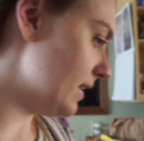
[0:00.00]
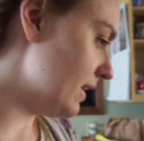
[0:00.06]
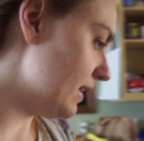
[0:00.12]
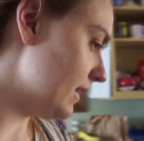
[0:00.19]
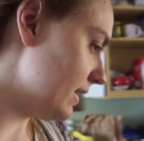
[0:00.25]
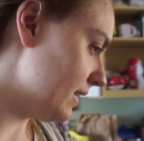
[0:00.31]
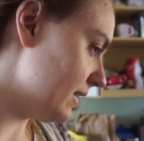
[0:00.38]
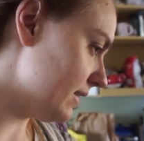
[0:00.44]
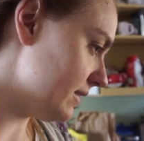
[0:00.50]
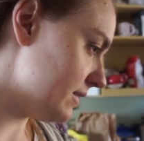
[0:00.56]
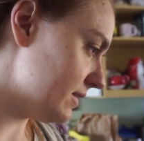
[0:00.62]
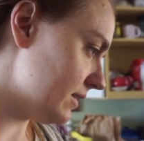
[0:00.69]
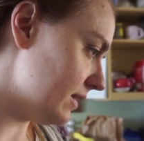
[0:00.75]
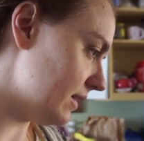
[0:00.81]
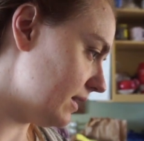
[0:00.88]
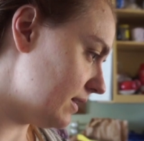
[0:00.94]

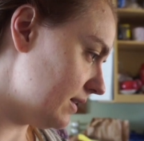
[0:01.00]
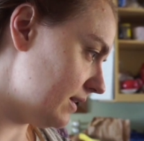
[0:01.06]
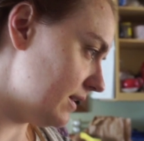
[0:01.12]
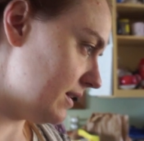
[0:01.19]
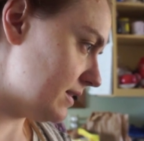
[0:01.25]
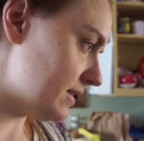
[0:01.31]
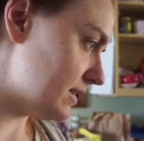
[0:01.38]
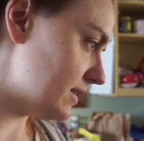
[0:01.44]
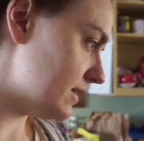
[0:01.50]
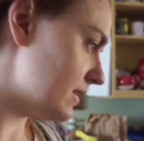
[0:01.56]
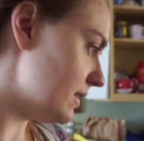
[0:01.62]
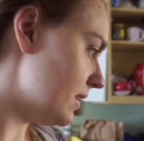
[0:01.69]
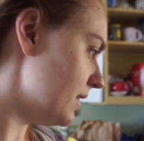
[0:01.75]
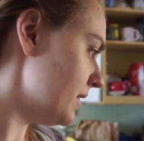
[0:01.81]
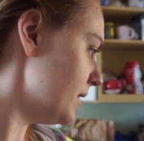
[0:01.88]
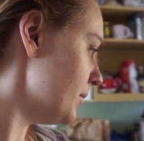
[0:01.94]
and luckily
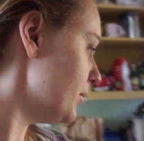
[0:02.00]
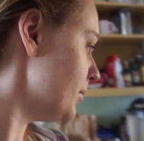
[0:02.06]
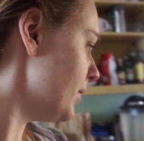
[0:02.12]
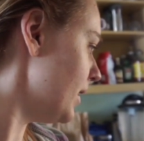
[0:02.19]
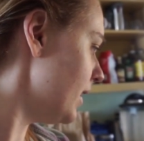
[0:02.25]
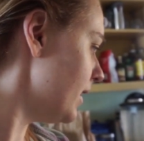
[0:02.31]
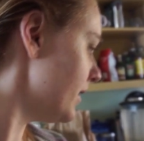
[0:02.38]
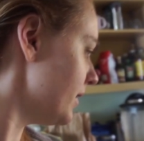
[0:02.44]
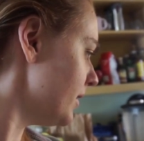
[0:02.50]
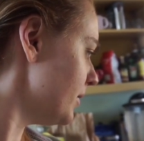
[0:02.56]
it's on the bottom.